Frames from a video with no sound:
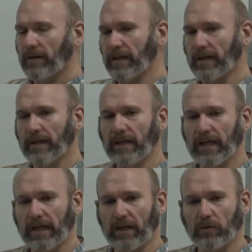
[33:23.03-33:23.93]
again,
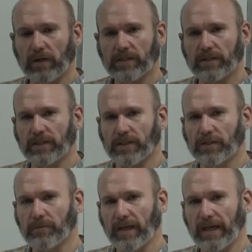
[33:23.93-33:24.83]
any questions that
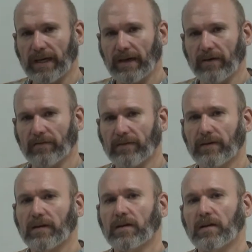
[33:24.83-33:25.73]
you may have,
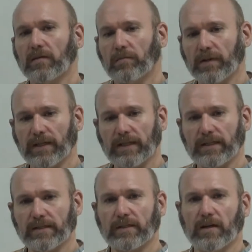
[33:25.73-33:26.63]

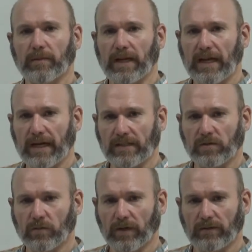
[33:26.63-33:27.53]
please come and
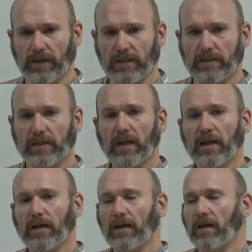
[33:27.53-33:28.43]
ask one of us.
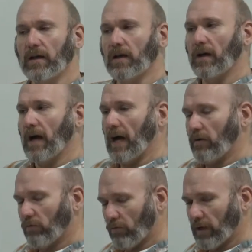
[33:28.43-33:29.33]
I
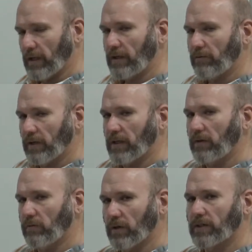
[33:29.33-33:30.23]
really,
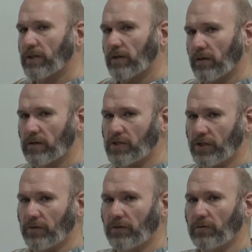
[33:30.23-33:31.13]
really want to urge
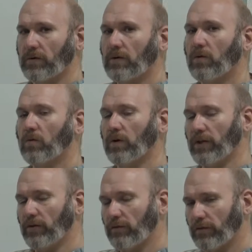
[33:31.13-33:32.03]
you, when
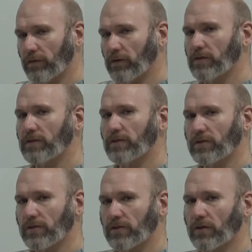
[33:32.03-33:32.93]
you first
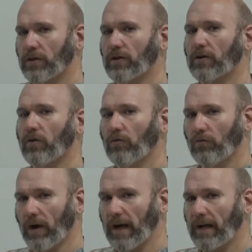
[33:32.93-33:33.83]
start
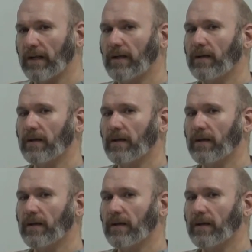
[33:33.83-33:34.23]
writing,